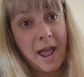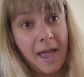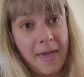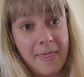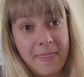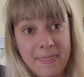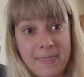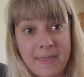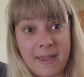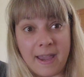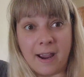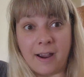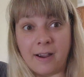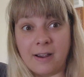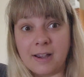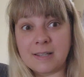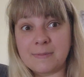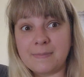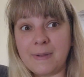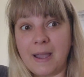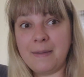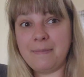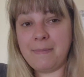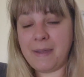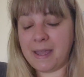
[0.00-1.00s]
And there
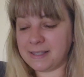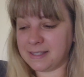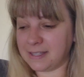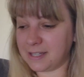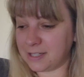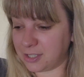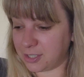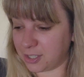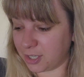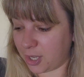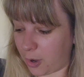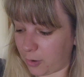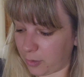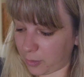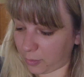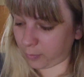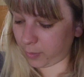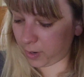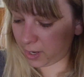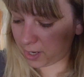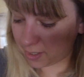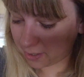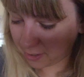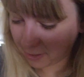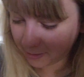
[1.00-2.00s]
is my message to go to
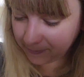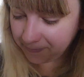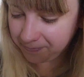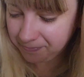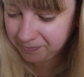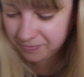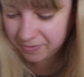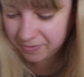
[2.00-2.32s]
work.